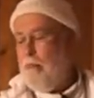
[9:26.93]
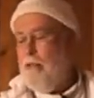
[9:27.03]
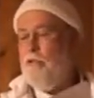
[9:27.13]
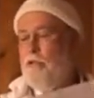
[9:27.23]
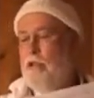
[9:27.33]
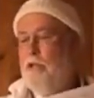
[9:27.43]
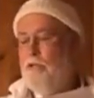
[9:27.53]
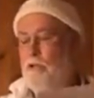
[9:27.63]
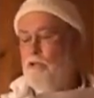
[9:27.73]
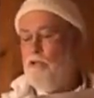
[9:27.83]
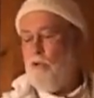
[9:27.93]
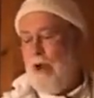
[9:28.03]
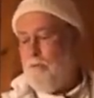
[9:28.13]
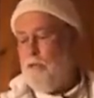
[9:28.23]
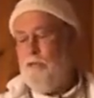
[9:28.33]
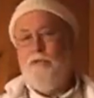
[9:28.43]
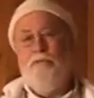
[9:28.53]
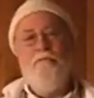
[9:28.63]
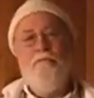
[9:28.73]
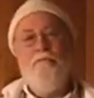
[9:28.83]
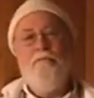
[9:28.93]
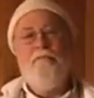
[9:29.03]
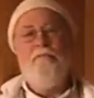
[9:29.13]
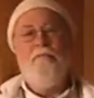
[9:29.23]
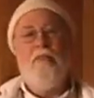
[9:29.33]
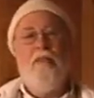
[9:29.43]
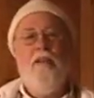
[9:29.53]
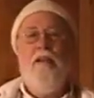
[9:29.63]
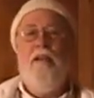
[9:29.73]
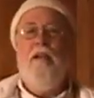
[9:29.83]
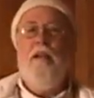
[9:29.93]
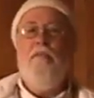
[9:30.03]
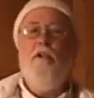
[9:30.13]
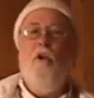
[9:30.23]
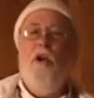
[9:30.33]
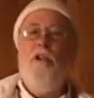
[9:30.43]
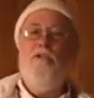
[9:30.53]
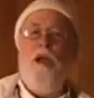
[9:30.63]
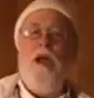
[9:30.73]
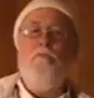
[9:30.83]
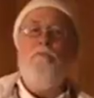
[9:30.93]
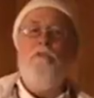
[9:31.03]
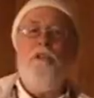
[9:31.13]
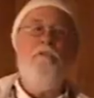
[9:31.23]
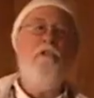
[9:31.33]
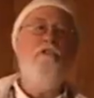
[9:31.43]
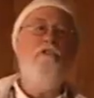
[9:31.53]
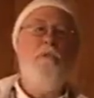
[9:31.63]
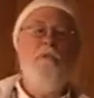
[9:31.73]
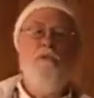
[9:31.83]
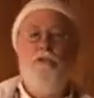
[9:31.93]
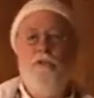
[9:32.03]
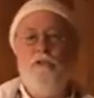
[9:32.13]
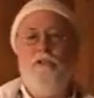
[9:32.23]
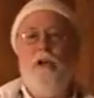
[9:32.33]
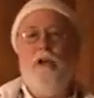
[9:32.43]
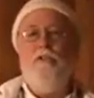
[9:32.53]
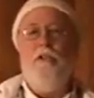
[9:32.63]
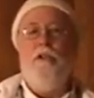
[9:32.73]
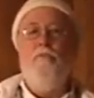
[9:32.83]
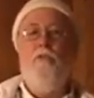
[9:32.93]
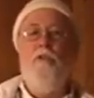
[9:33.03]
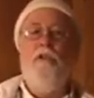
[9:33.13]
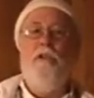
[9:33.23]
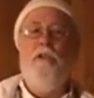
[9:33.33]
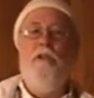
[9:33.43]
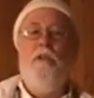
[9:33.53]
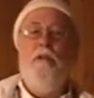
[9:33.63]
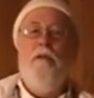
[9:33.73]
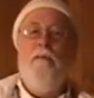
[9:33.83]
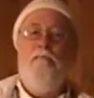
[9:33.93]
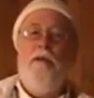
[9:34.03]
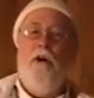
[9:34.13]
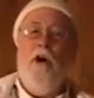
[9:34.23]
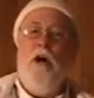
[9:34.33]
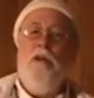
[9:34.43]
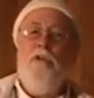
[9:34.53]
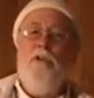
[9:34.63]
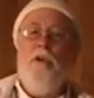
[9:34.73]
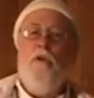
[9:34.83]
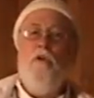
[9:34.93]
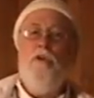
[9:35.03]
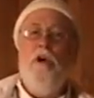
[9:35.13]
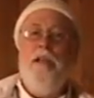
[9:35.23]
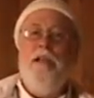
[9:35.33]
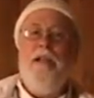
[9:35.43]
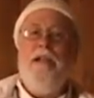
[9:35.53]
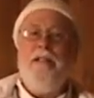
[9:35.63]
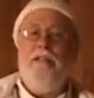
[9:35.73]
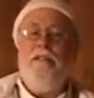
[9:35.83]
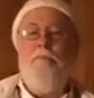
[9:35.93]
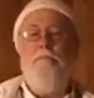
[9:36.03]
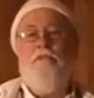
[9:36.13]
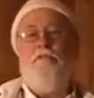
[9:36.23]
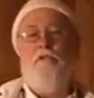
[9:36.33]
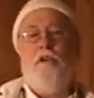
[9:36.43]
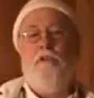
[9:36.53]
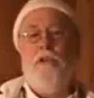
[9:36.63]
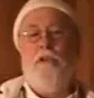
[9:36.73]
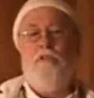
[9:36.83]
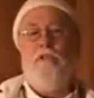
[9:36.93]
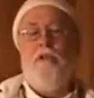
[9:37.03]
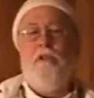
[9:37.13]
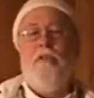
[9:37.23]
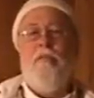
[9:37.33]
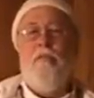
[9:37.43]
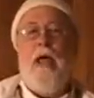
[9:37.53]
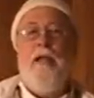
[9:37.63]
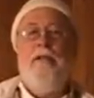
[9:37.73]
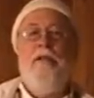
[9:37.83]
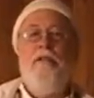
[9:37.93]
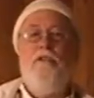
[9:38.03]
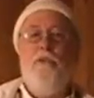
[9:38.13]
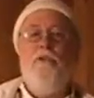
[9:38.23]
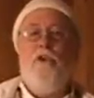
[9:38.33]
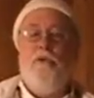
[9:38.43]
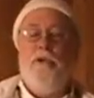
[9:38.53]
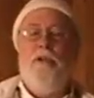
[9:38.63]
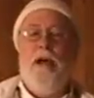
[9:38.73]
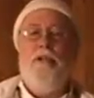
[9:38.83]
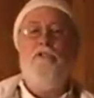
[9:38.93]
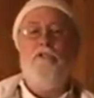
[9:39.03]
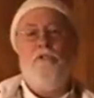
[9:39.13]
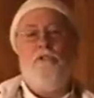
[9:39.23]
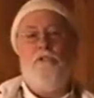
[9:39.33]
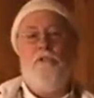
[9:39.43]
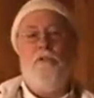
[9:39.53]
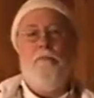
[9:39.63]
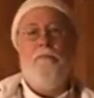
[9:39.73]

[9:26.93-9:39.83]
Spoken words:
These things are traps. And they're all traps, even the spiritual desires like mukti, because we're trying to get something for ourselves. That is material consciousness.